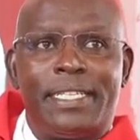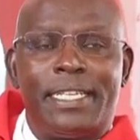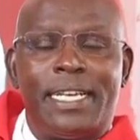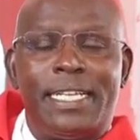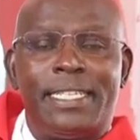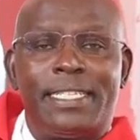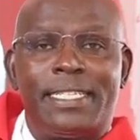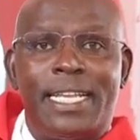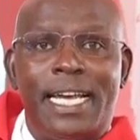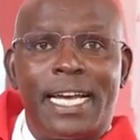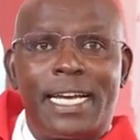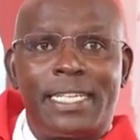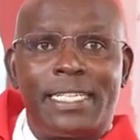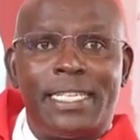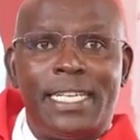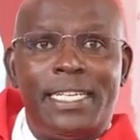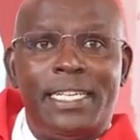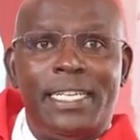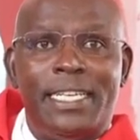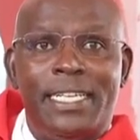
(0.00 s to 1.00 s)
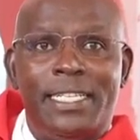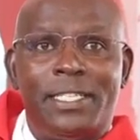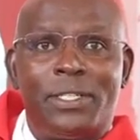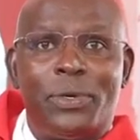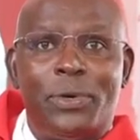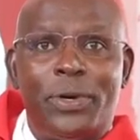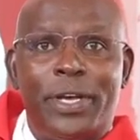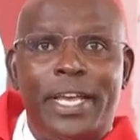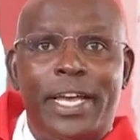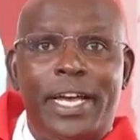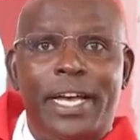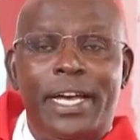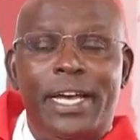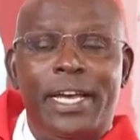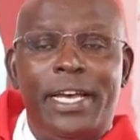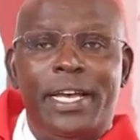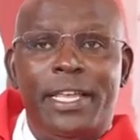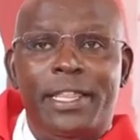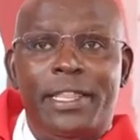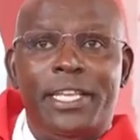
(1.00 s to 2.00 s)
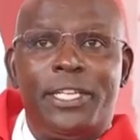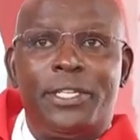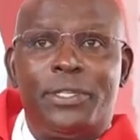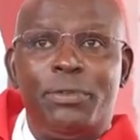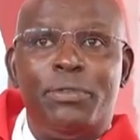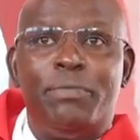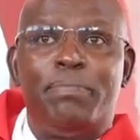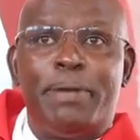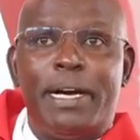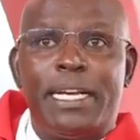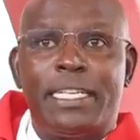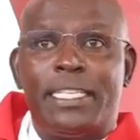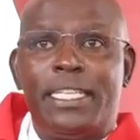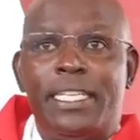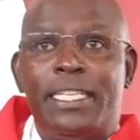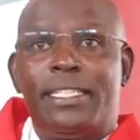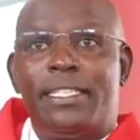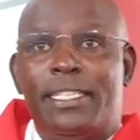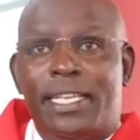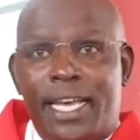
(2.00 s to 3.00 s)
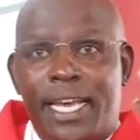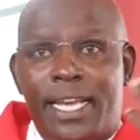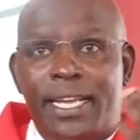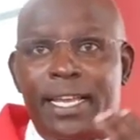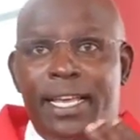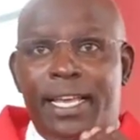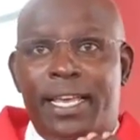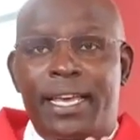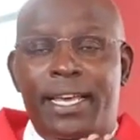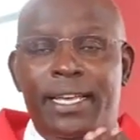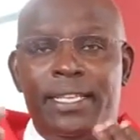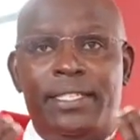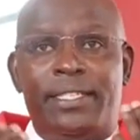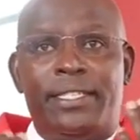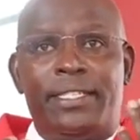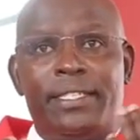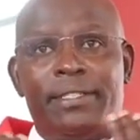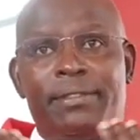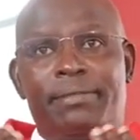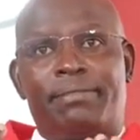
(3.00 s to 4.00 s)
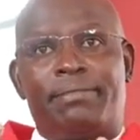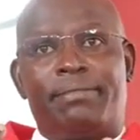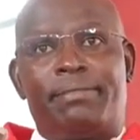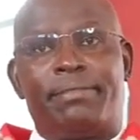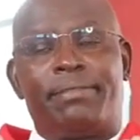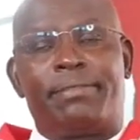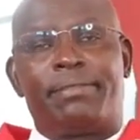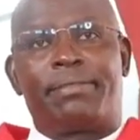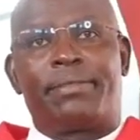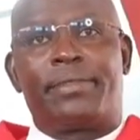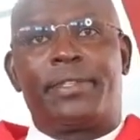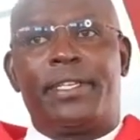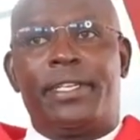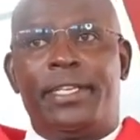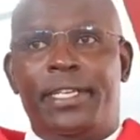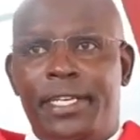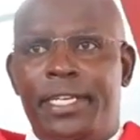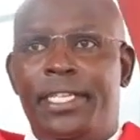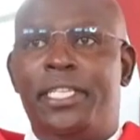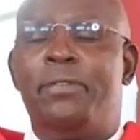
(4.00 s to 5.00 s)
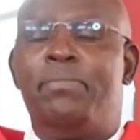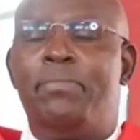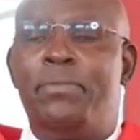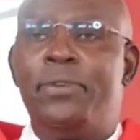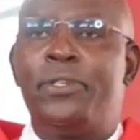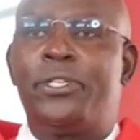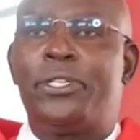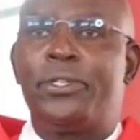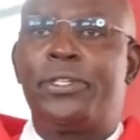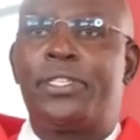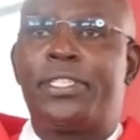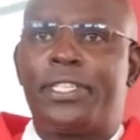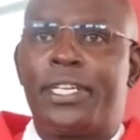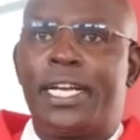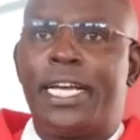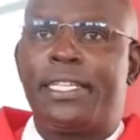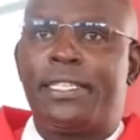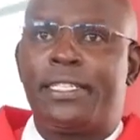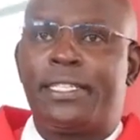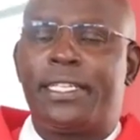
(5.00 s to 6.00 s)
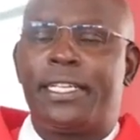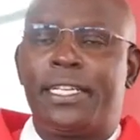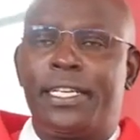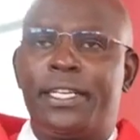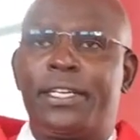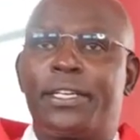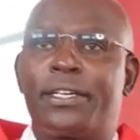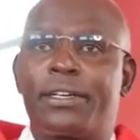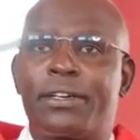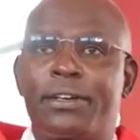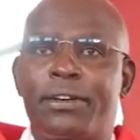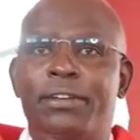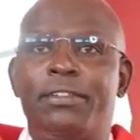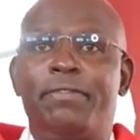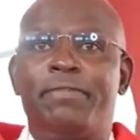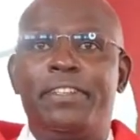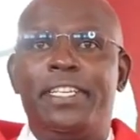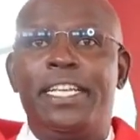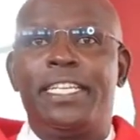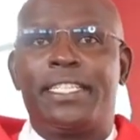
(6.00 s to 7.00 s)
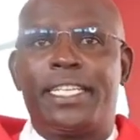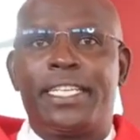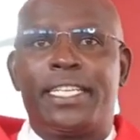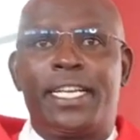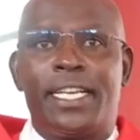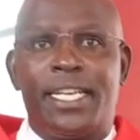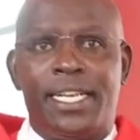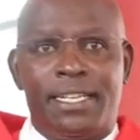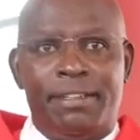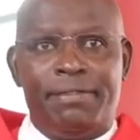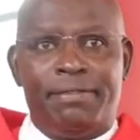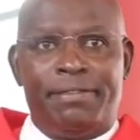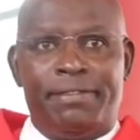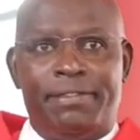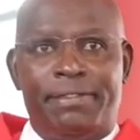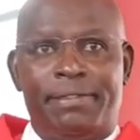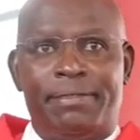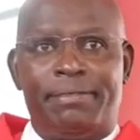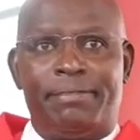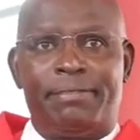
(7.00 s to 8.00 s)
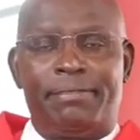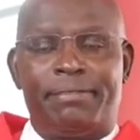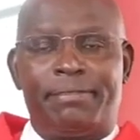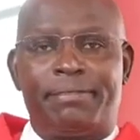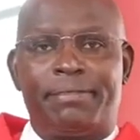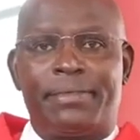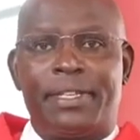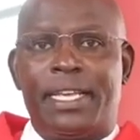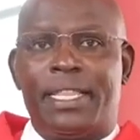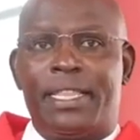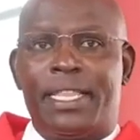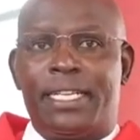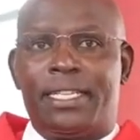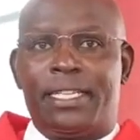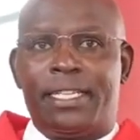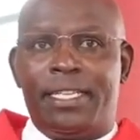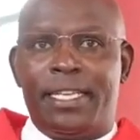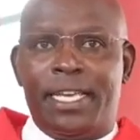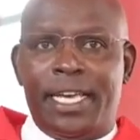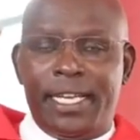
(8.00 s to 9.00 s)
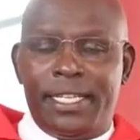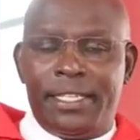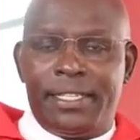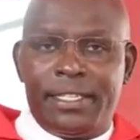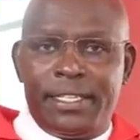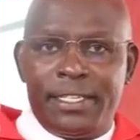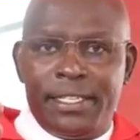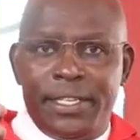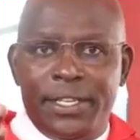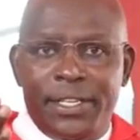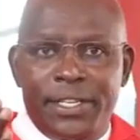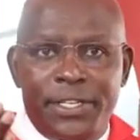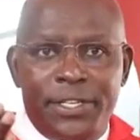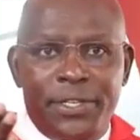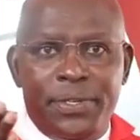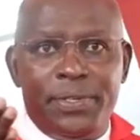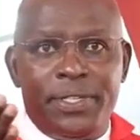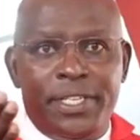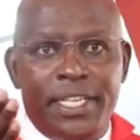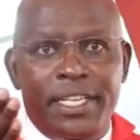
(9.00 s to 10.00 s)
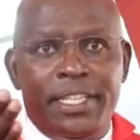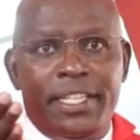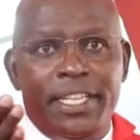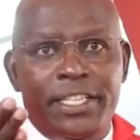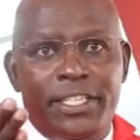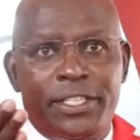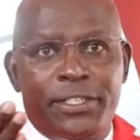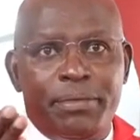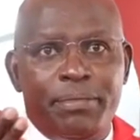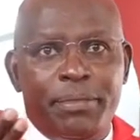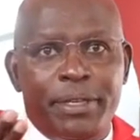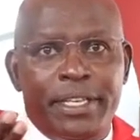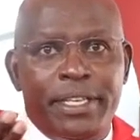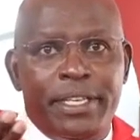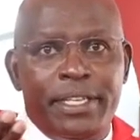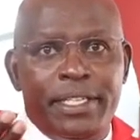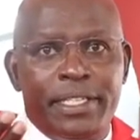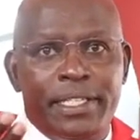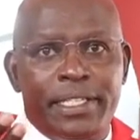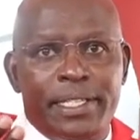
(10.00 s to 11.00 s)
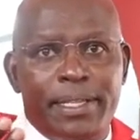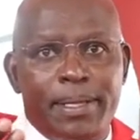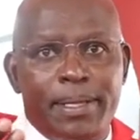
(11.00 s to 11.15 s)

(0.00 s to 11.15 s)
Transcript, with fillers: Transacted is where the two parties engage in mutual trust, confidence, and love that yes, you did this to me.